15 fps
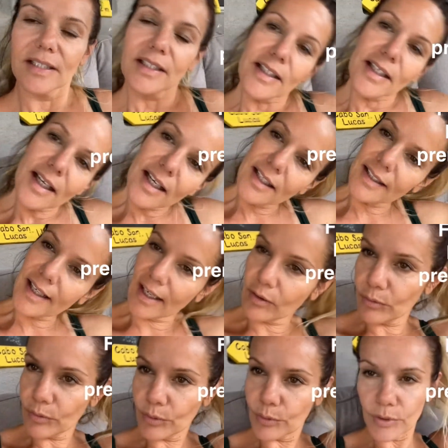and I
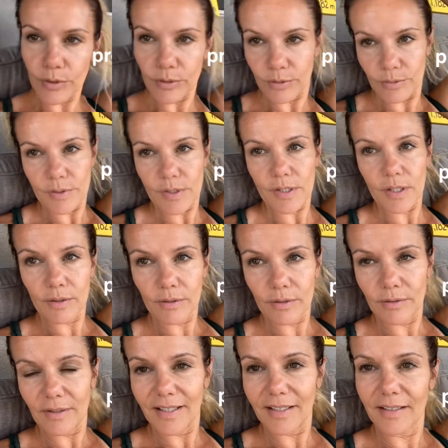don't know you.
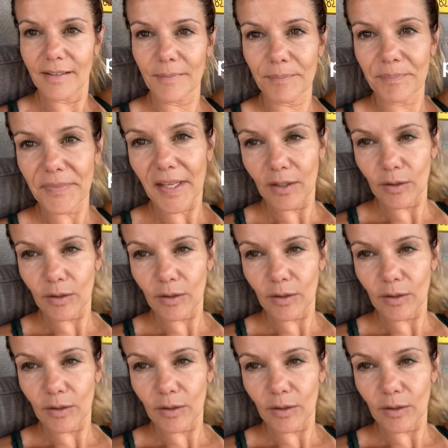So I